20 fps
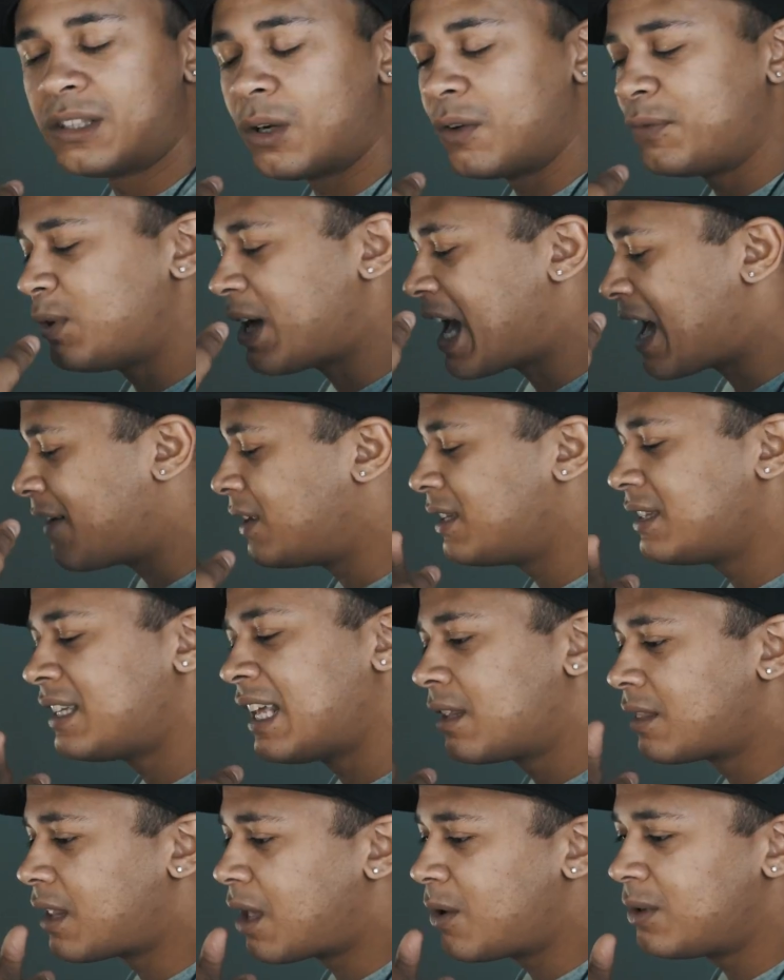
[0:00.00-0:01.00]
So if you haven't
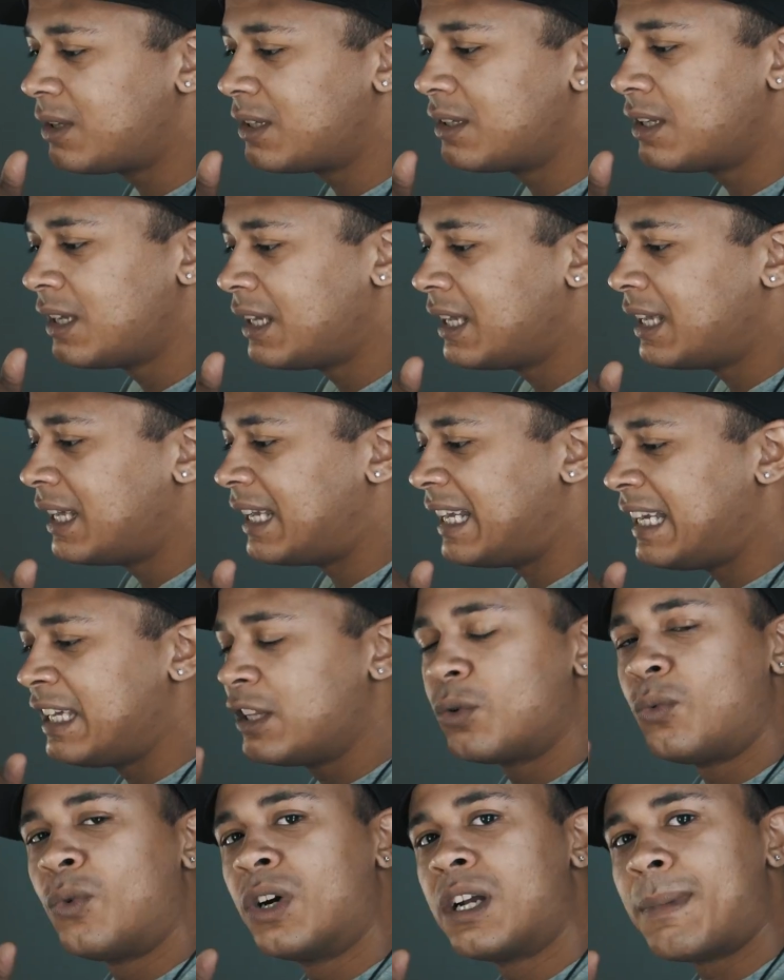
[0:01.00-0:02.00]
downloaded
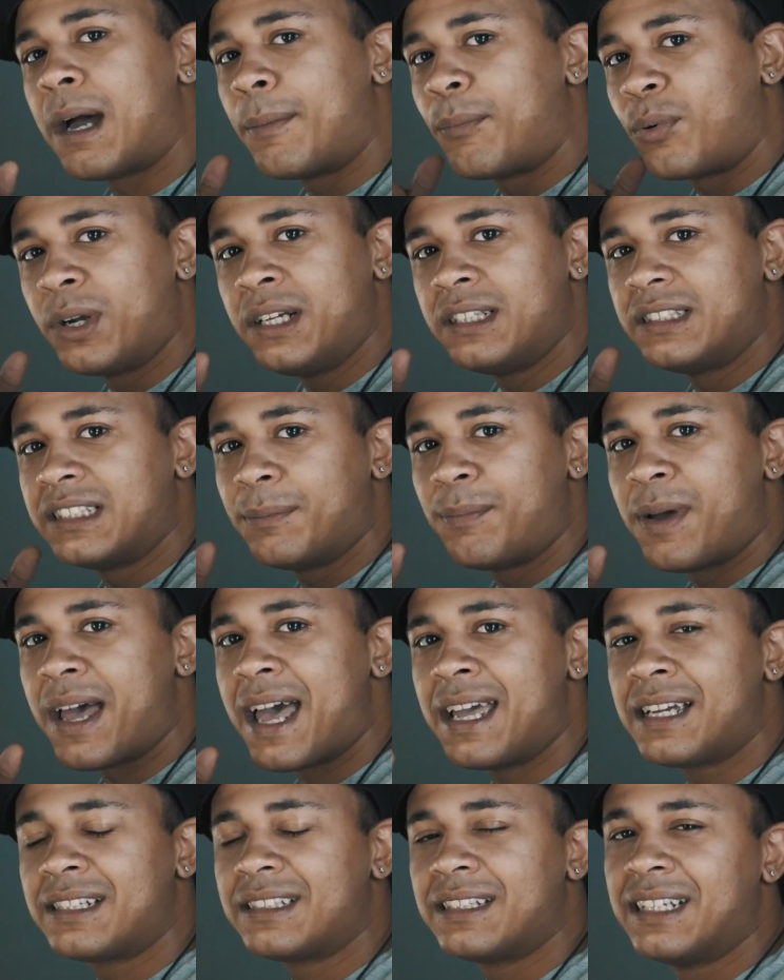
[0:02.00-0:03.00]
either one of my preset
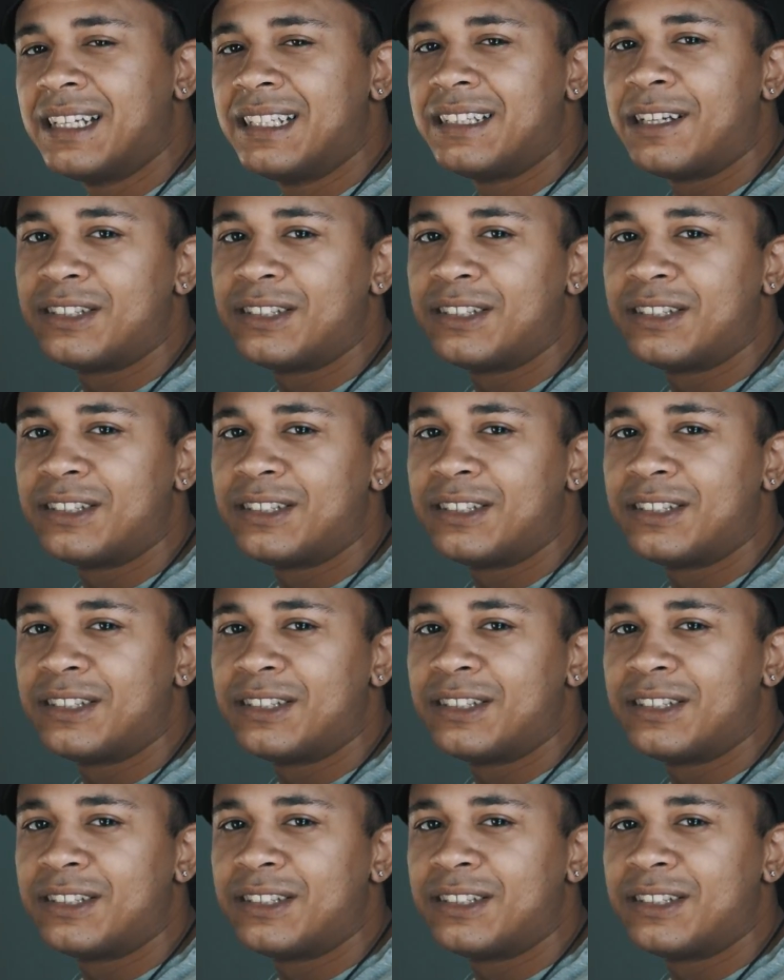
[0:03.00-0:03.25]
packs.